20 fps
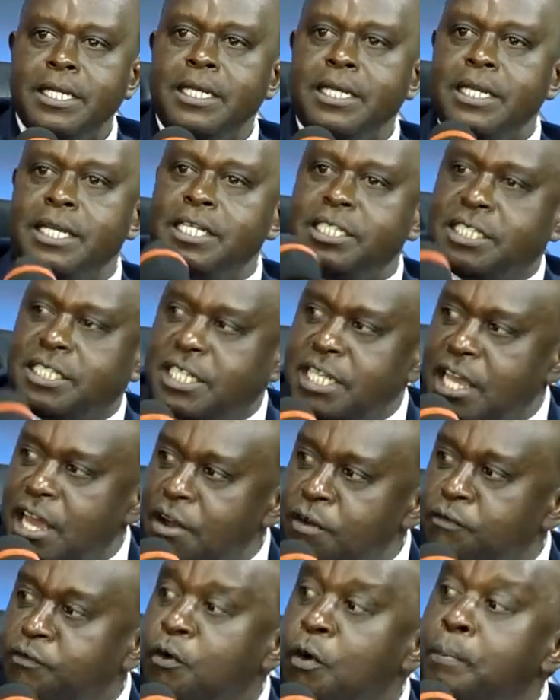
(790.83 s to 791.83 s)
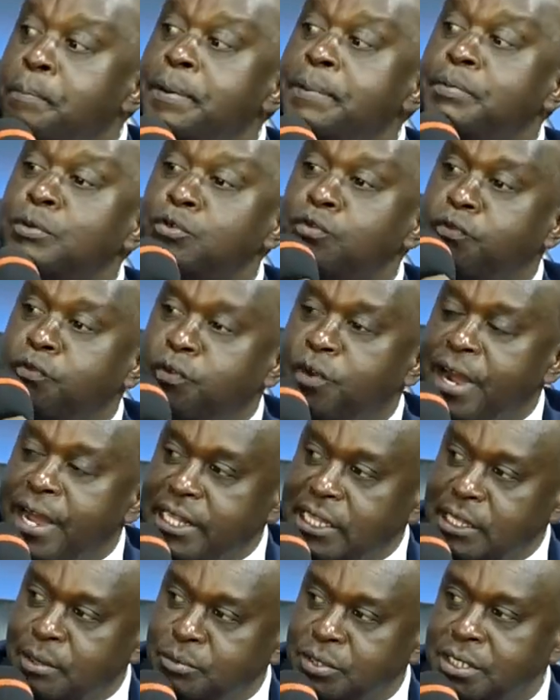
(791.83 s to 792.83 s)
easier for people to
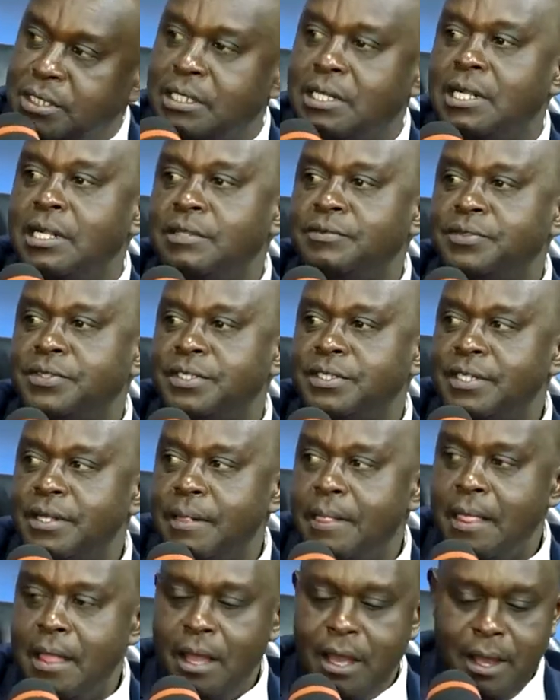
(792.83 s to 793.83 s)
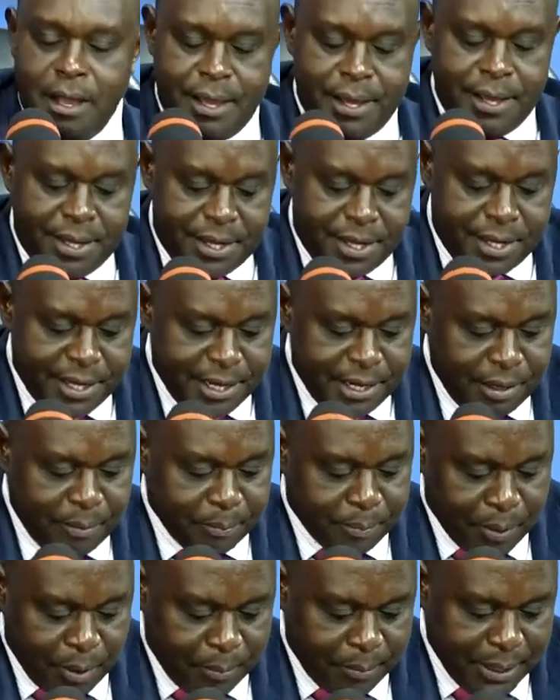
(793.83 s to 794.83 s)
find themselves in
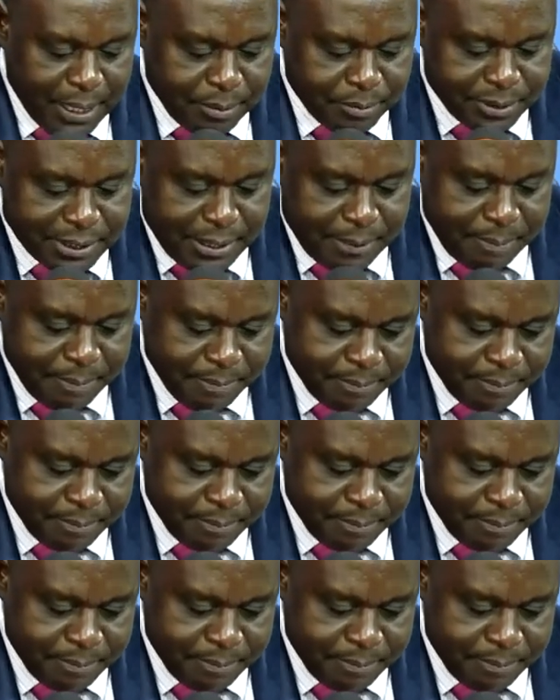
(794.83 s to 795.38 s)
problems. I